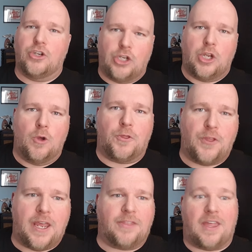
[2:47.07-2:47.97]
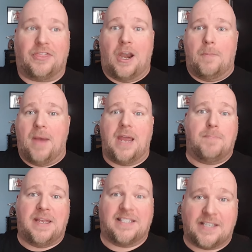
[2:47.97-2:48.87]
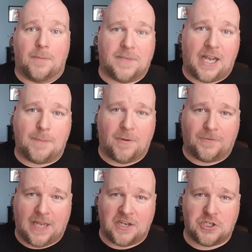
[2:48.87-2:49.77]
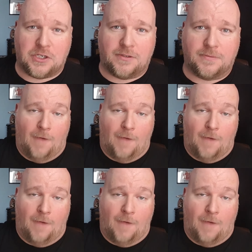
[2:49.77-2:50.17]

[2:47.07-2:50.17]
Do you think that there might be some type of tension?